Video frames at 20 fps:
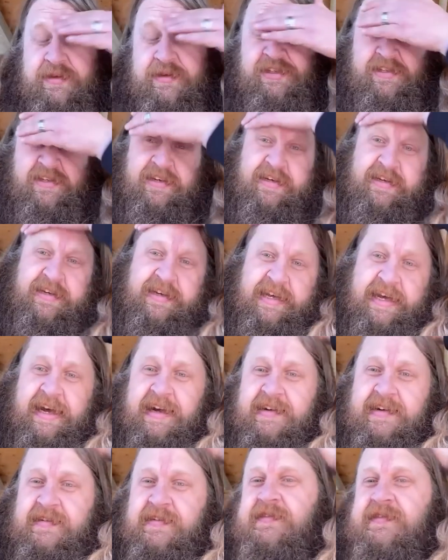is done.
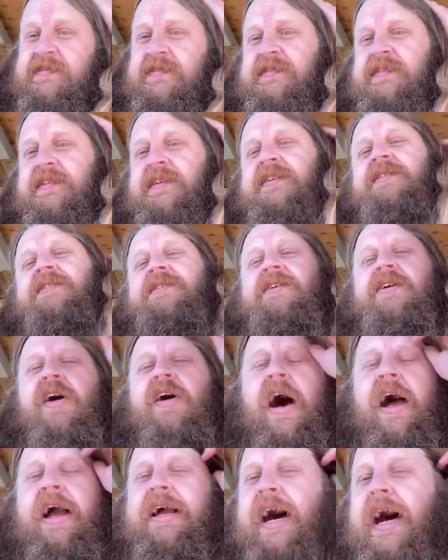Yeah.
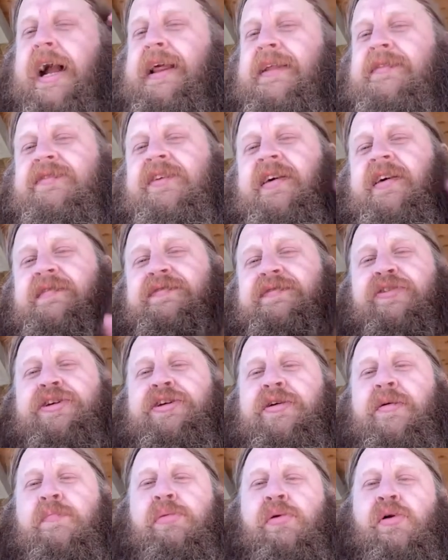I got it done for
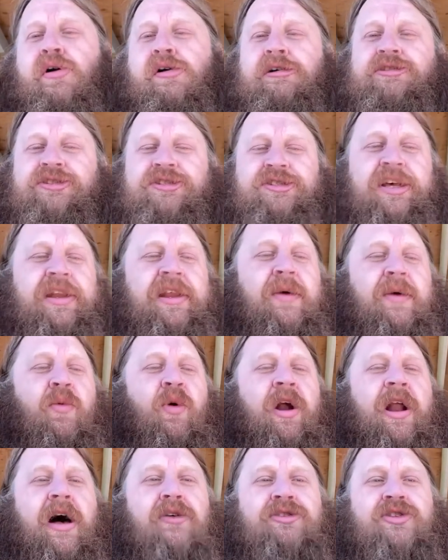you, boss.
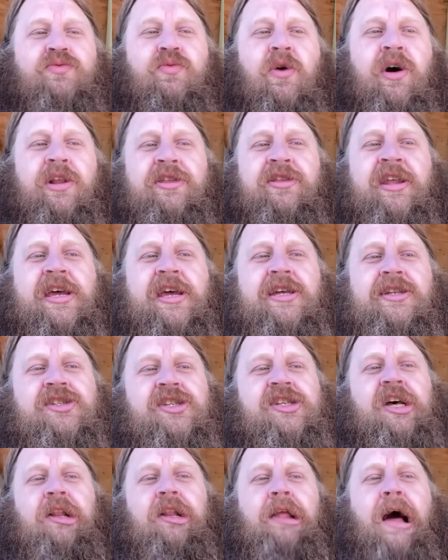Anyone else what needs
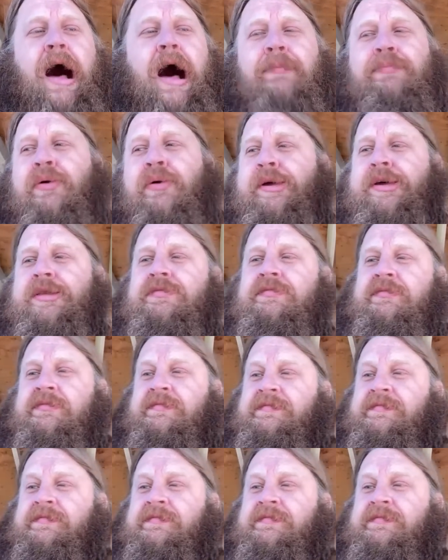clobbering?